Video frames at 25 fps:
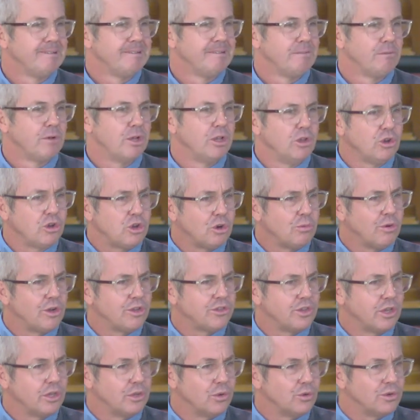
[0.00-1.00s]
Well, look at
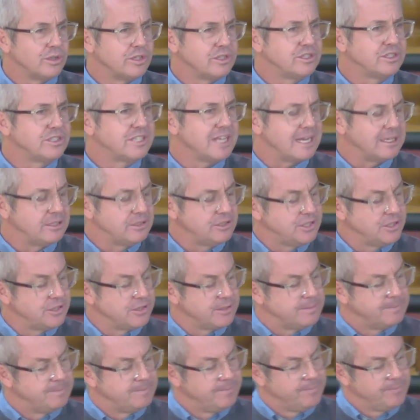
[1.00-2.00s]
what the Lord has done to
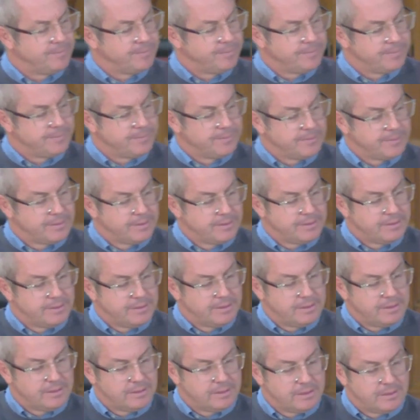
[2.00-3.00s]
them.
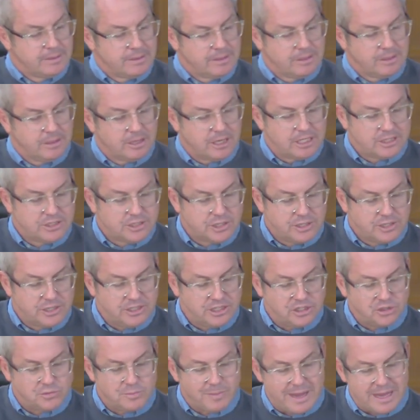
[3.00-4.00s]
I turned
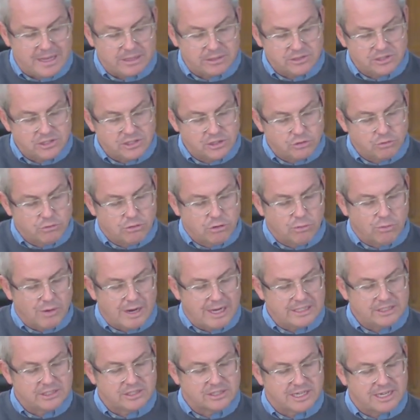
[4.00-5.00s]
his mountains into a
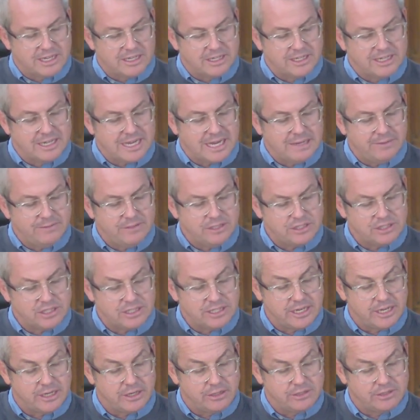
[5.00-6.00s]
wasteland and gave his
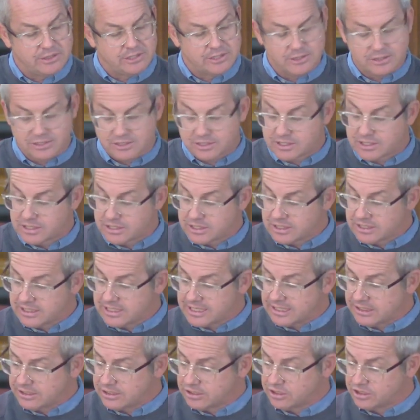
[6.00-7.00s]
inheritance to the
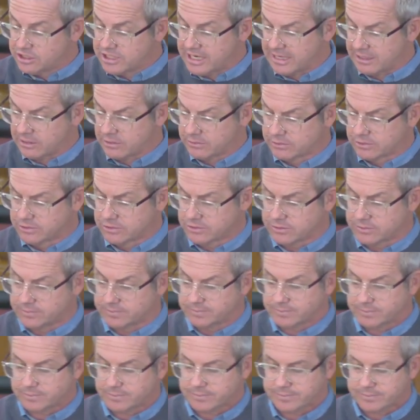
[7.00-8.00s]
desert jackals.
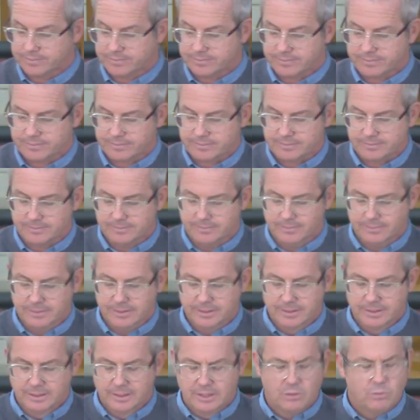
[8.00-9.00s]

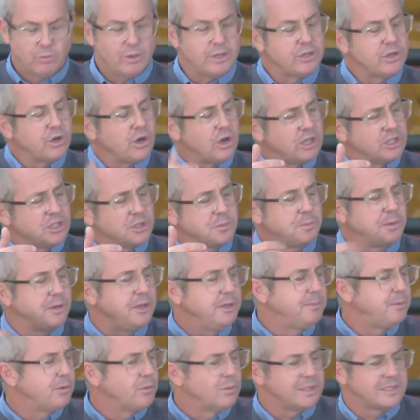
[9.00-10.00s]
When God's
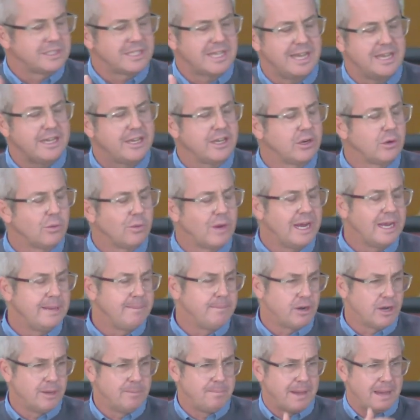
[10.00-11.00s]
people were taken away
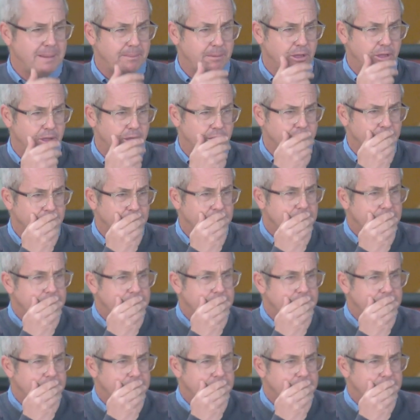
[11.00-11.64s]
by Babylon,